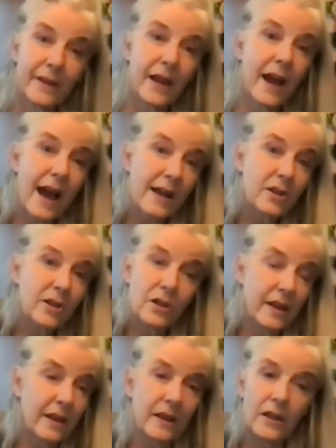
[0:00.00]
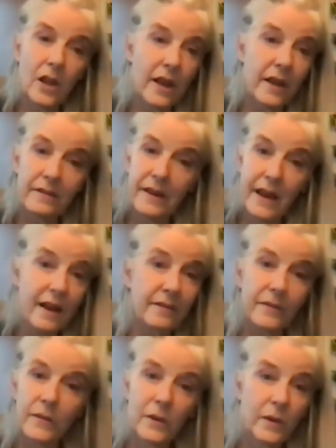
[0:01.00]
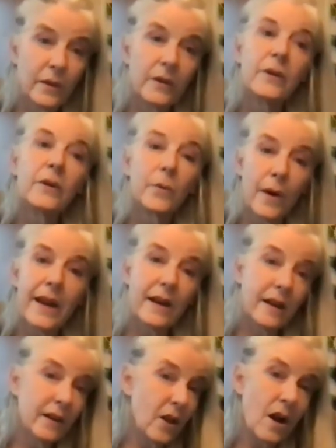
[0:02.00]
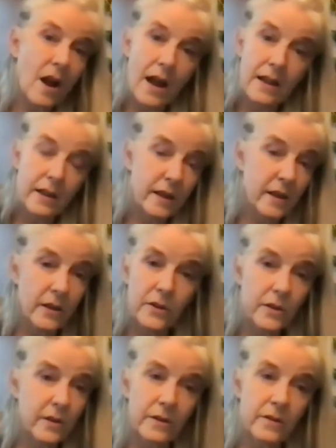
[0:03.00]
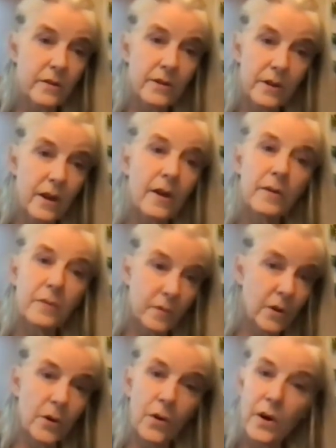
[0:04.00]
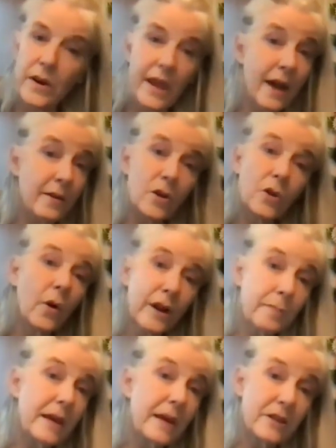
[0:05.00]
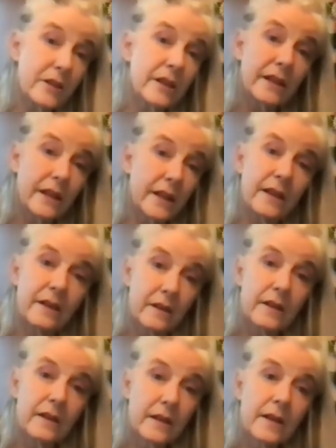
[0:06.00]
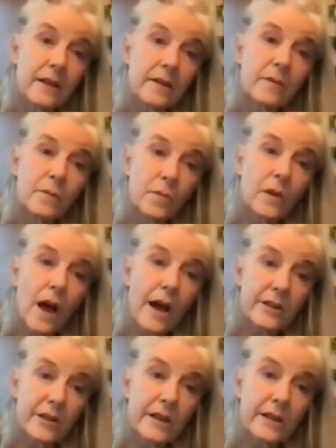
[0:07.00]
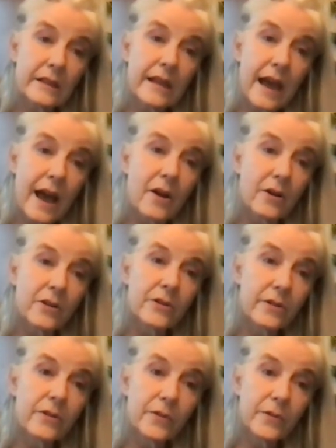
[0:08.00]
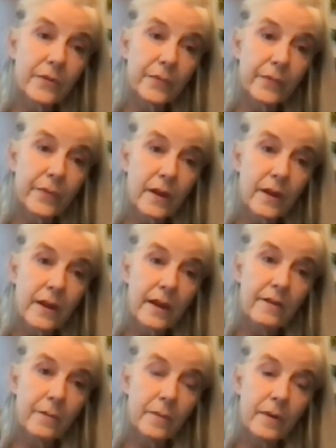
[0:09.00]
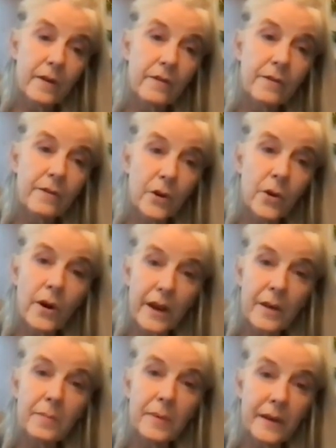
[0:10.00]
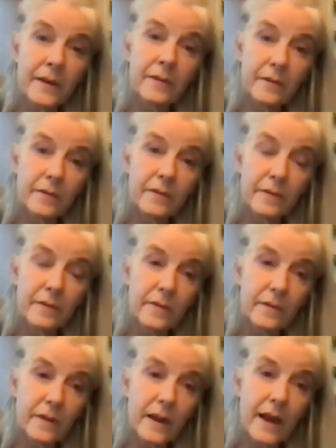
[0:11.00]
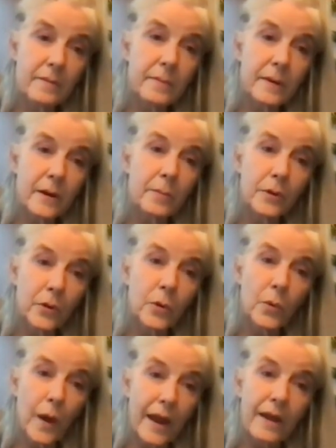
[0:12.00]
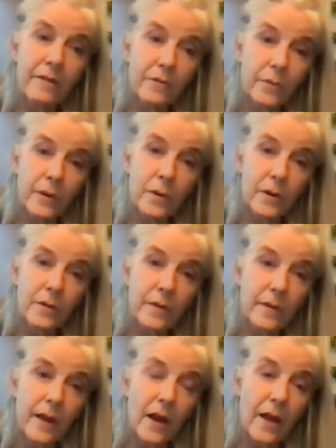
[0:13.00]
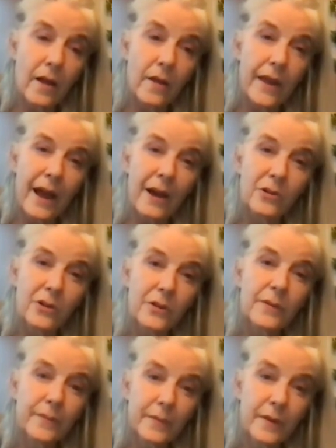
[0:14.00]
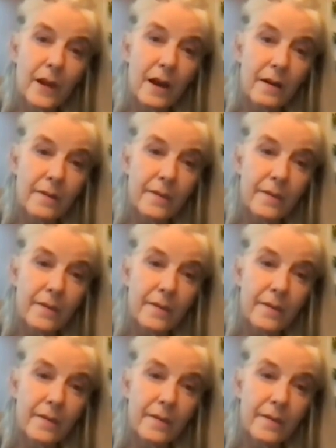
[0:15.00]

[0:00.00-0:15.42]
Yeah, actually, and yeah, right, and Long Island and New York. Yeah, New York basically lost us the house. If New York had been a blue wave, we would have held the house. Yeah.